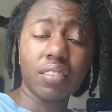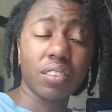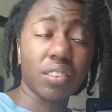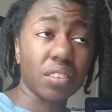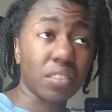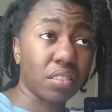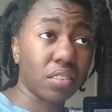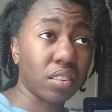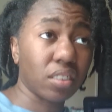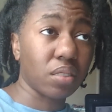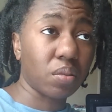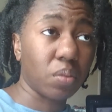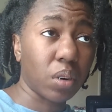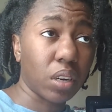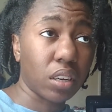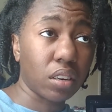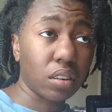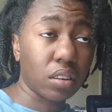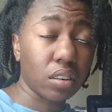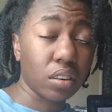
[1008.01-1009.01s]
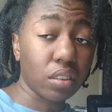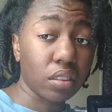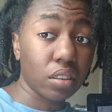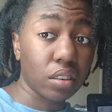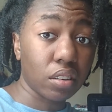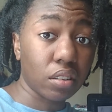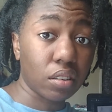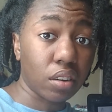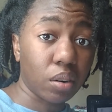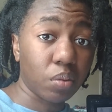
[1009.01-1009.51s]
This took a while longer than
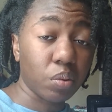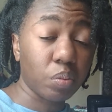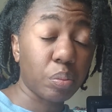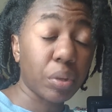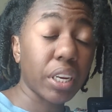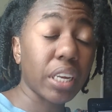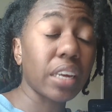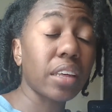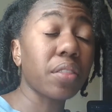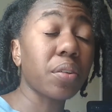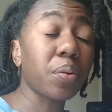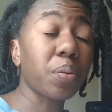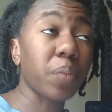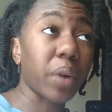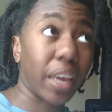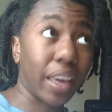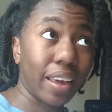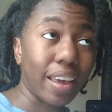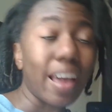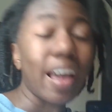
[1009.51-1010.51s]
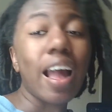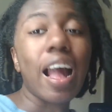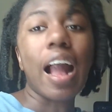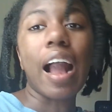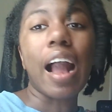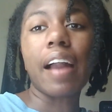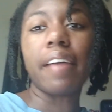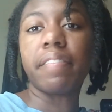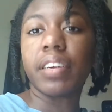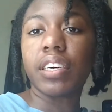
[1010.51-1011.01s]
I thought it would, but either way,
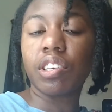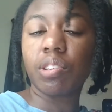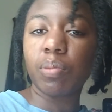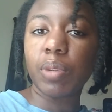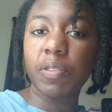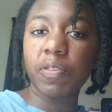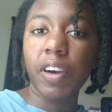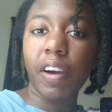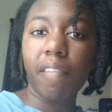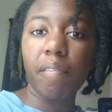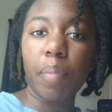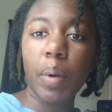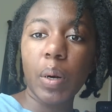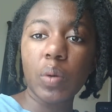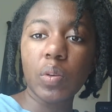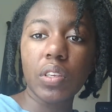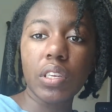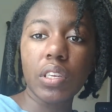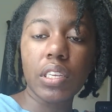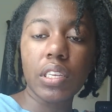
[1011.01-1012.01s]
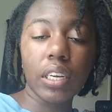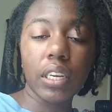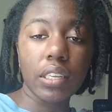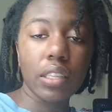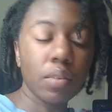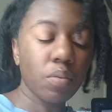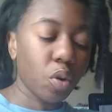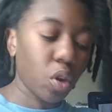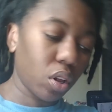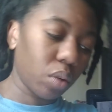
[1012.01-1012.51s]
I finished my 5 poses. I did
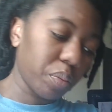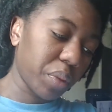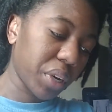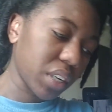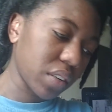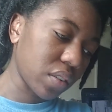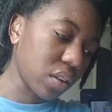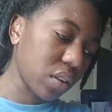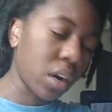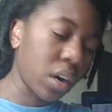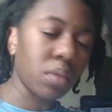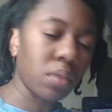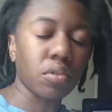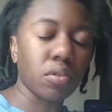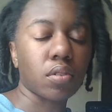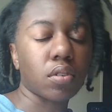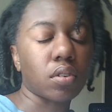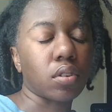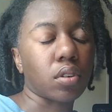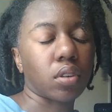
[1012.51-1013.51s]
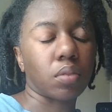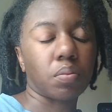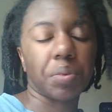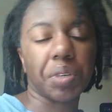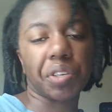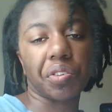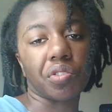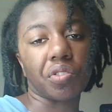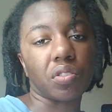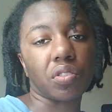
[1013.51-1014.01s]
them all in pencil. I'm just going to take
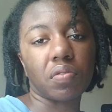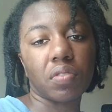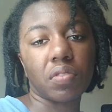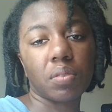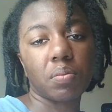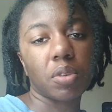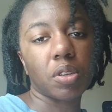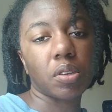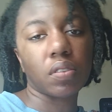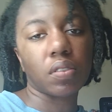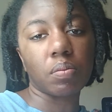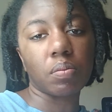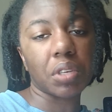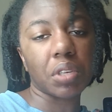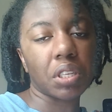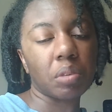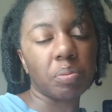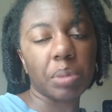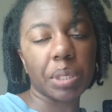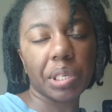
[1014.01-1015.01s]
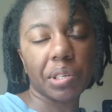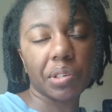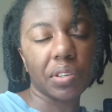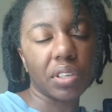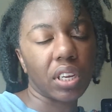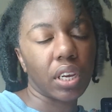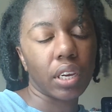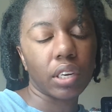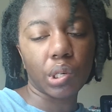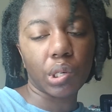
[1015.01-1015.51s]
pictures of them and submit the pictures
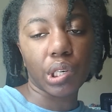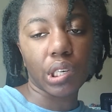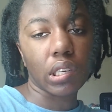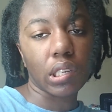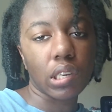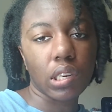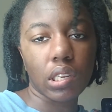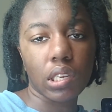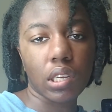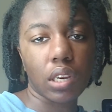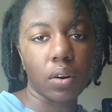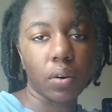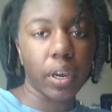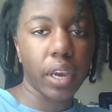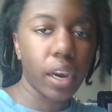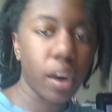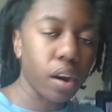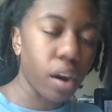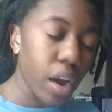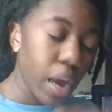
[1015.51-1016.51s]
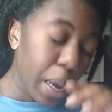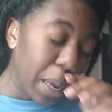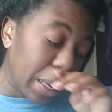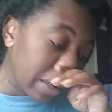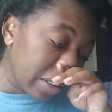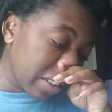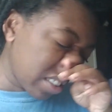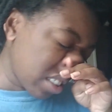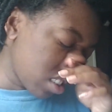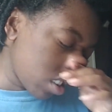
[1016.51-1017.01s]
that I traced in this. I don't care.
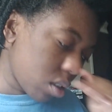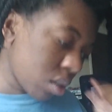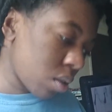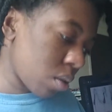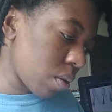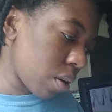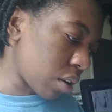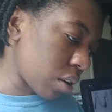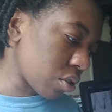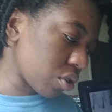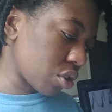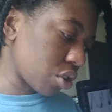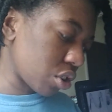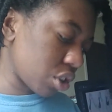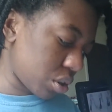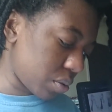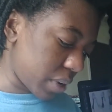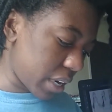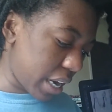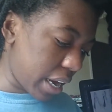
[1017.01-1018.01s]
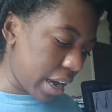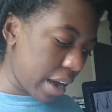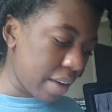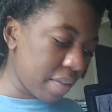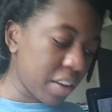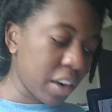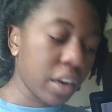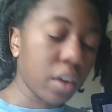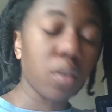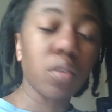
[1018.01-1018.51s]
So I'll just show you what I have.
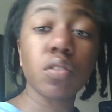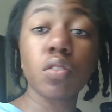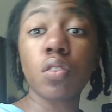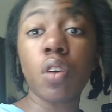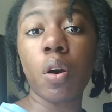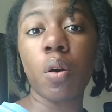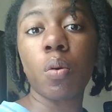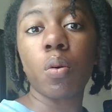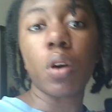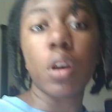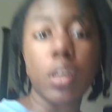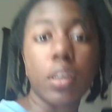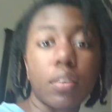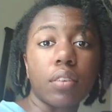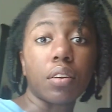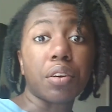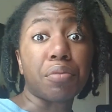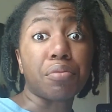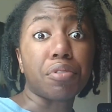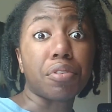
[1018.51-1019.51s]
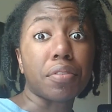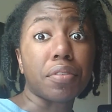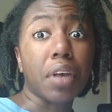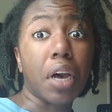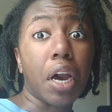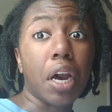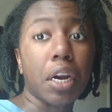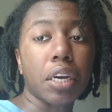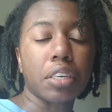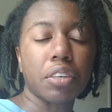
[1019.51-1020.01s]
And I also,
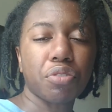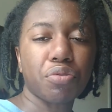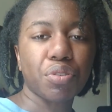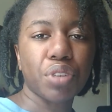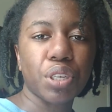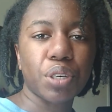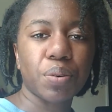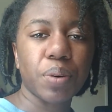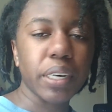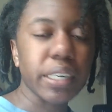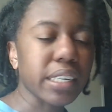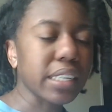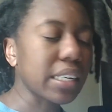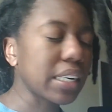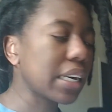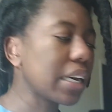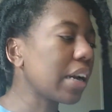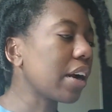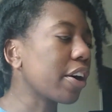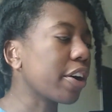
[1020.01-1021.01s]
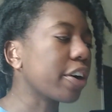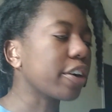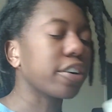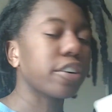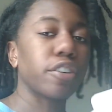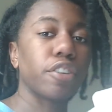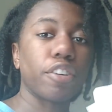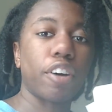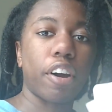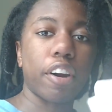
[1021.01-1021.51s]
designed really quickly her
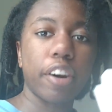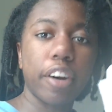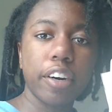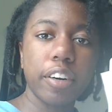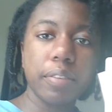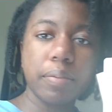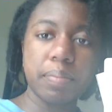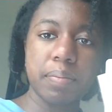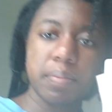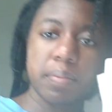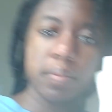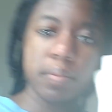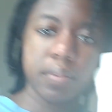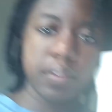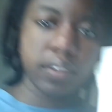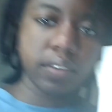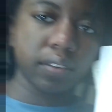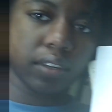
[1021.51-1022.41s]
daughter, this